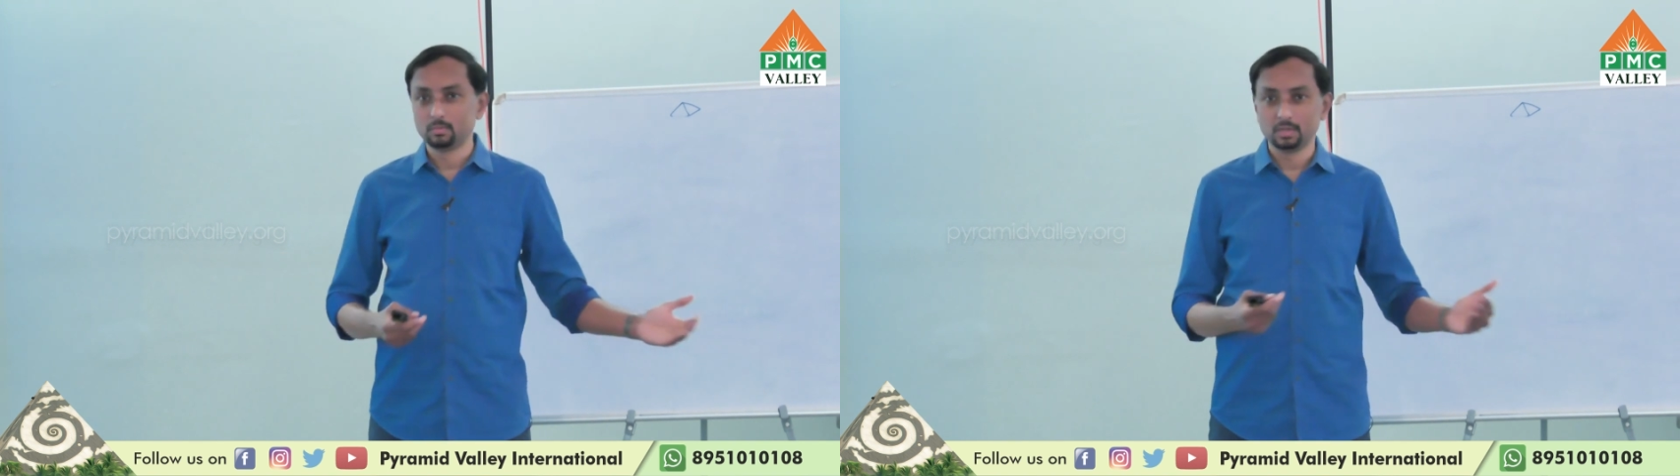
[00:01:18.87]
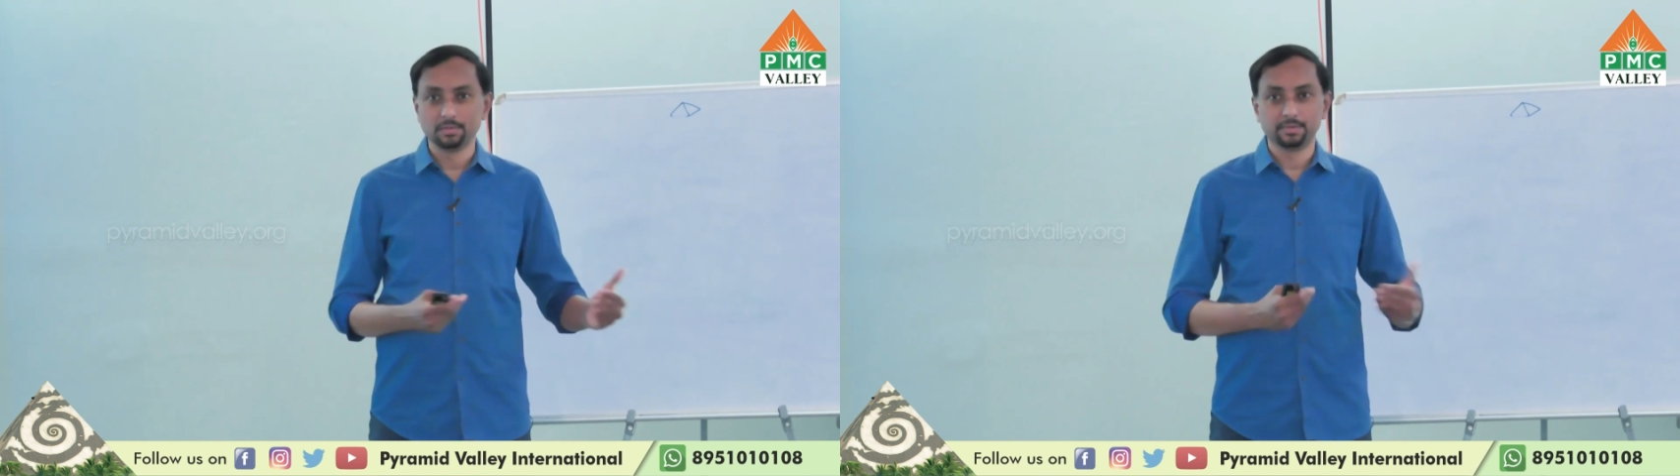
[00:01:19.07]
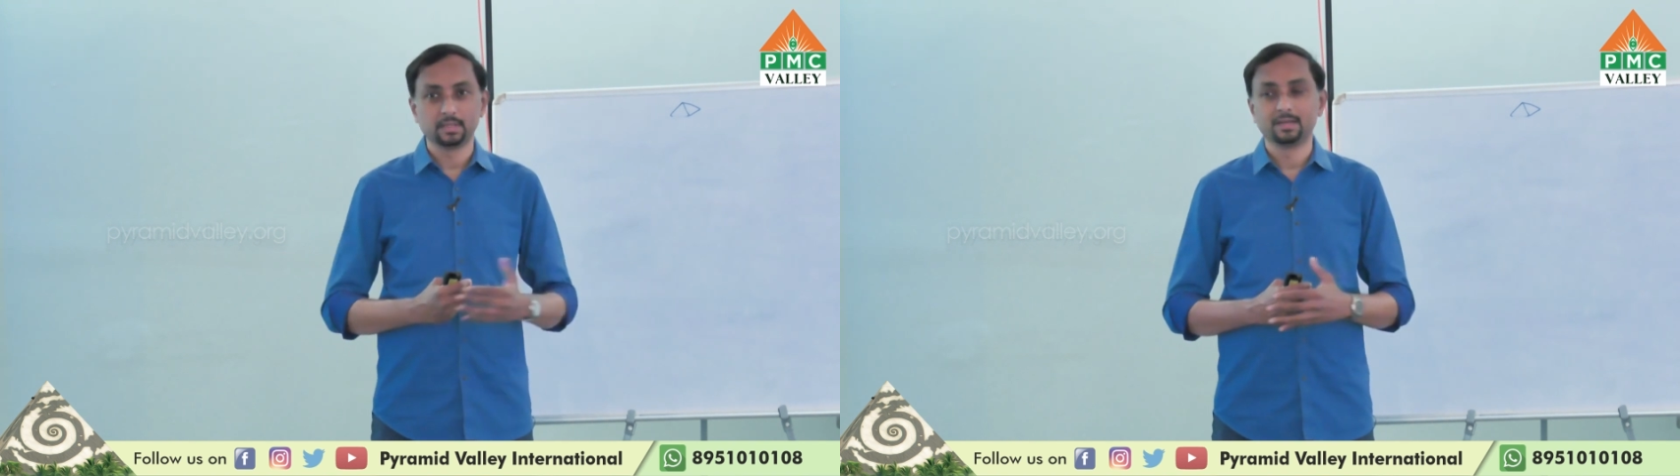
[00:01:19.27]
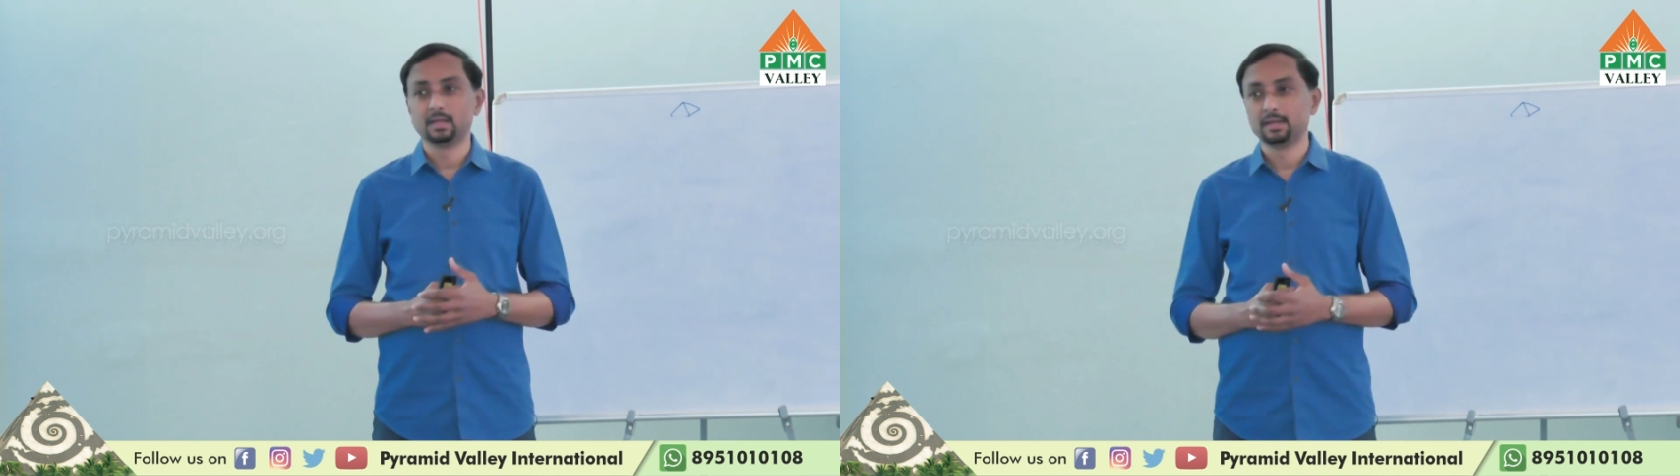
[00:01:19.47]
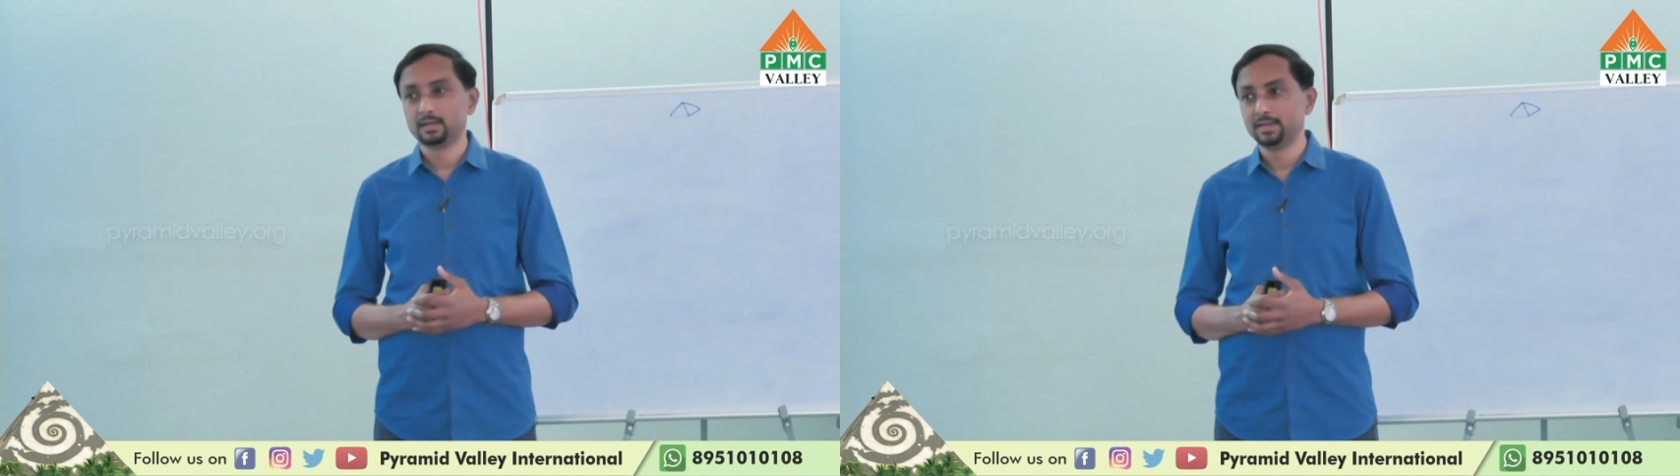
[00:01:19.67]
is what you
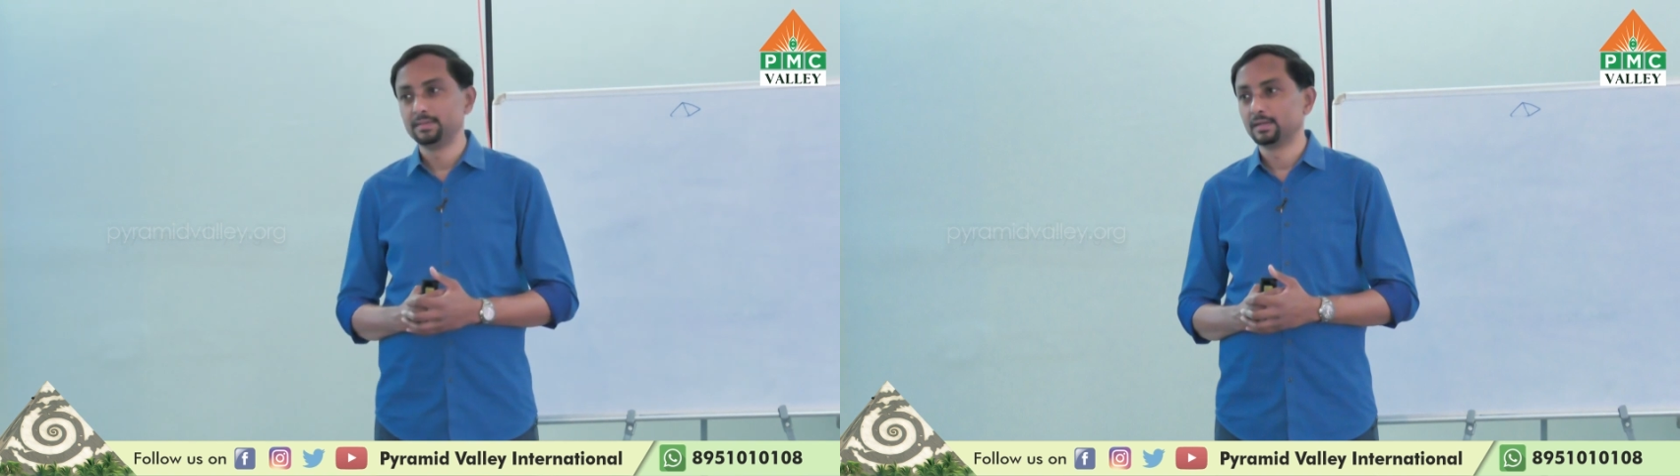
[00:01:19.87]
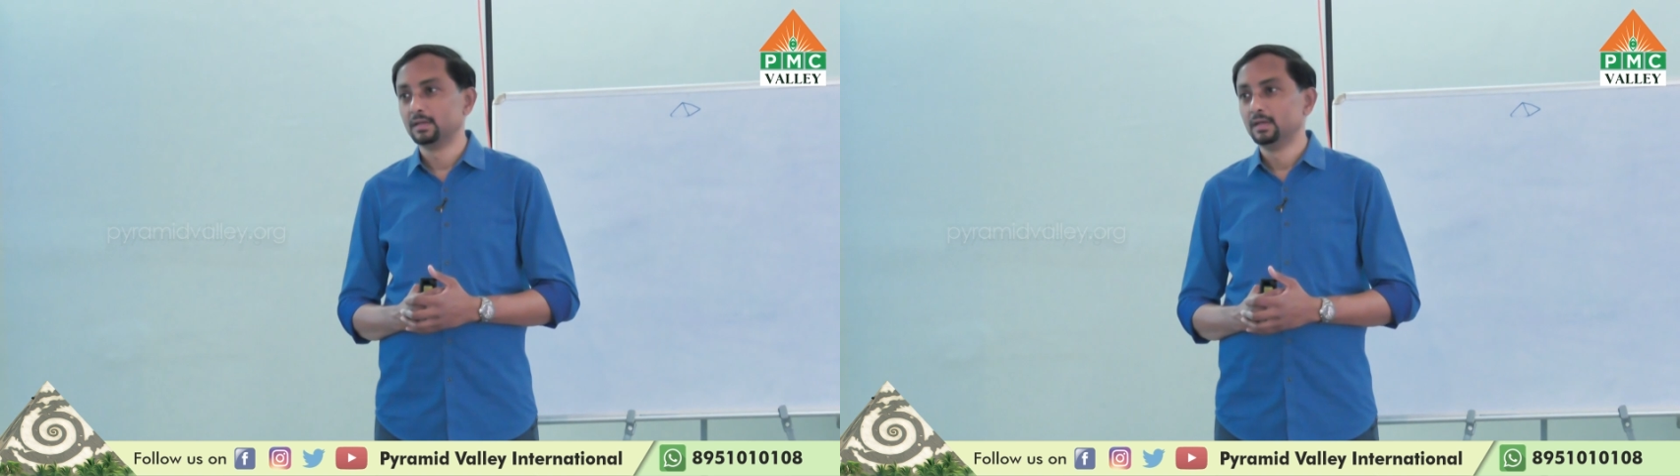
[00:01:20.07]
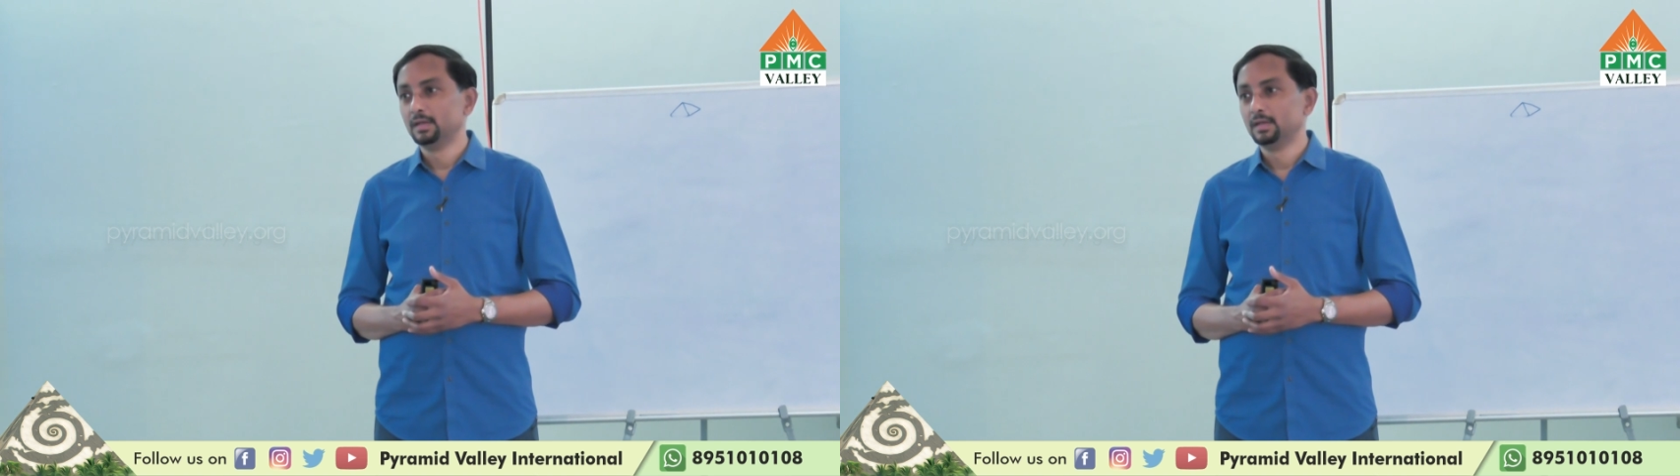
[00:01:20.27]
are analyzing.